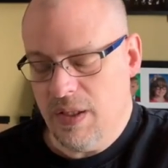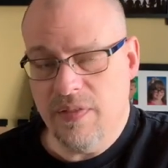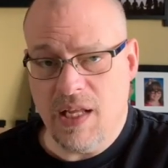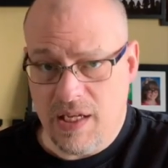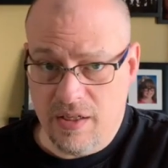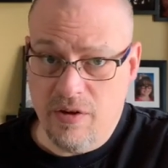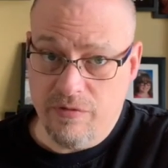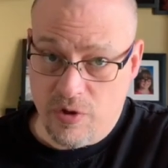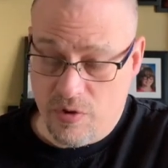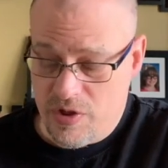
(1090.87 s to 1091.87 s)
Then,
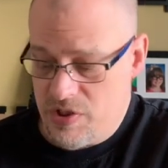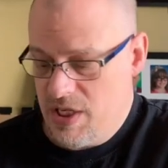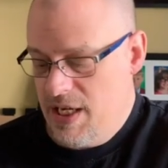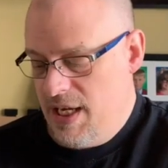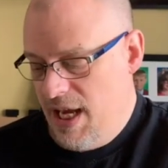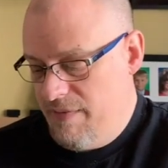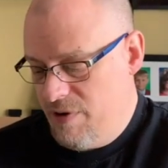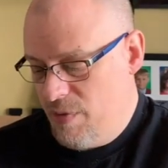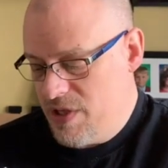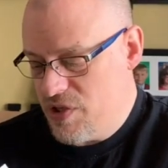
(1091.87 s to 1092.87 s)
of course,
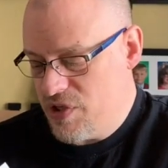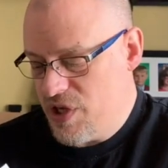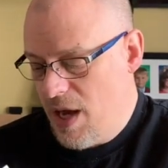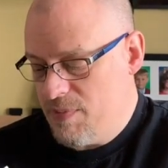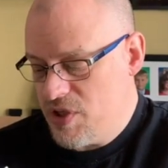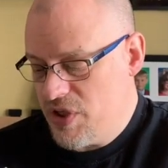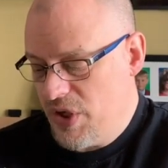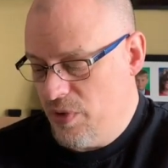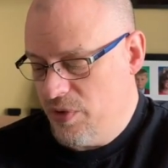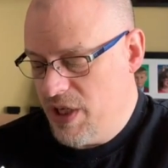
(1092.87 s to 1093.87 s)
everyone stopped
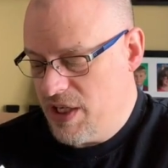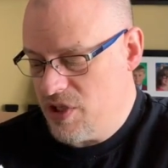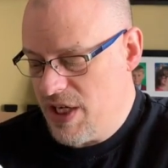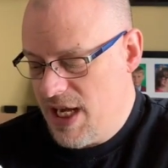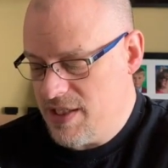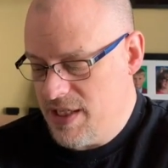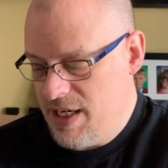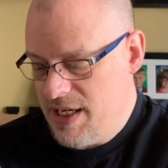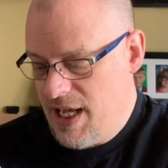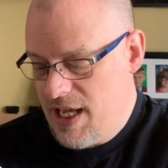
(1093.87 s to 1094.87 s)
scolding
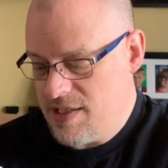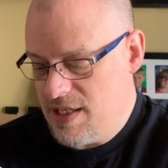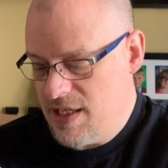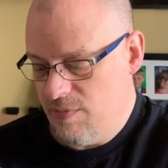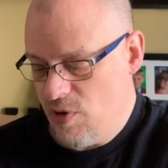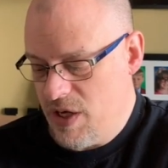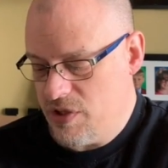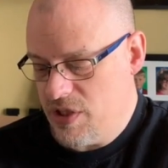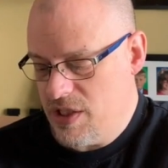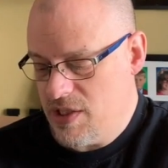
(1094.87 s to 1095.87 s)
Shasta and asking him
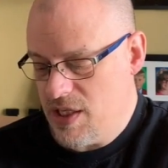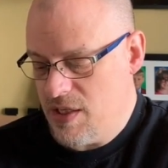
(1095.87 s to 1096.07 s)
questions,